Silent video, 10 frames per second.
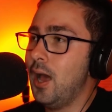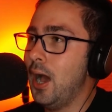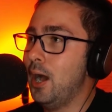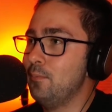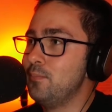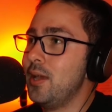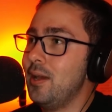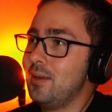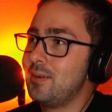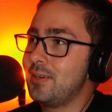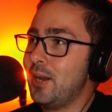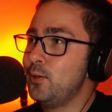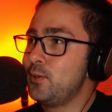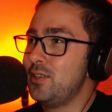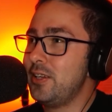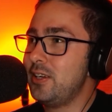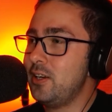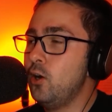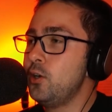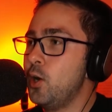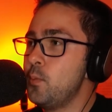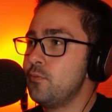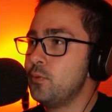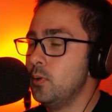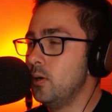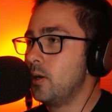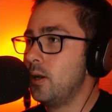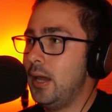And I looked at your LinkedIn, oh, you're open for work.